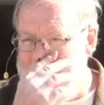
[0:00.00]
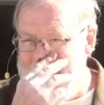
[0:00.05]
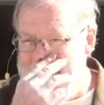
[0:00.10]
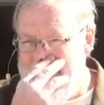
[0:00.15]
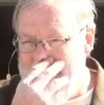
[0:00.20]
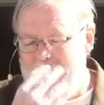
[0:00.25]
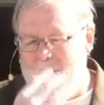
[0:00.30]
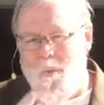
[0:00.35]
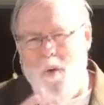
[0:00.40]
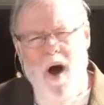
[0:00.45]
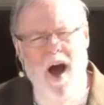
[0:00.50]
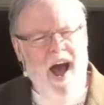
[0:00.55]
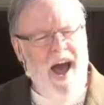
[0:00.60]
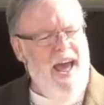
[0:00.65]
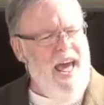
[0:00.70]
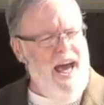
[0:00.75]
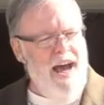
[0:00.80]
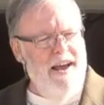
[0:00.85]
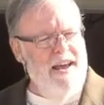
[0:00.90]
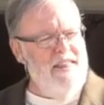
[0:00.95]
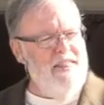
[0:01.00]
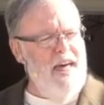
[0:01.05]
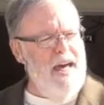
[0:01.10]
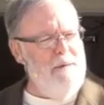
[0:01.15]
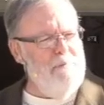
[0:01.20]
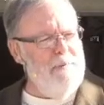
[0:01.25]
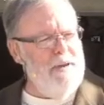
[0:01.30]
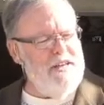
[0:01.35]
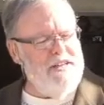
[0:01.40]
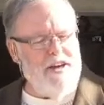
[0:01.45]
Why? How can that
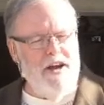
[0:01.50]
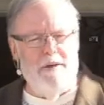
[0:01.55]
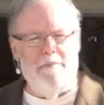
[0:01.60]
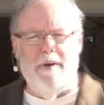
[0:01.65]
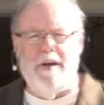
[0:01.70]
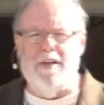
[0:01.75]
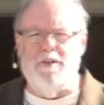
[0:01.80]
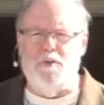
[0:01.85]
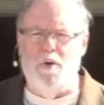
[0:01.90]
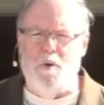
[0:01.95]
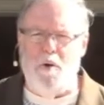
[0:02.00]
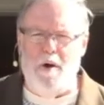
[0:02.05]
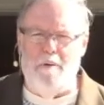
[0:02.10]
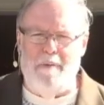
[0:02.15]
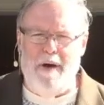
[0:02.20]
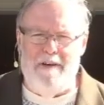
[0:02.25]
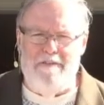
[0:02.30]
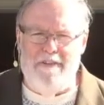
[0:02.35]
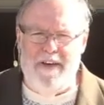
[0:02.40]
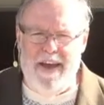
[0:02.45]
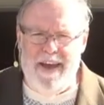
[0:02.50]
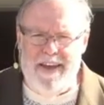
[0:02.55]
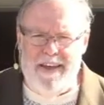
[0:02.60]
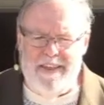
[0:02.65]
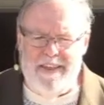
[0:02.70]
be, Terry? Because we walk by faith.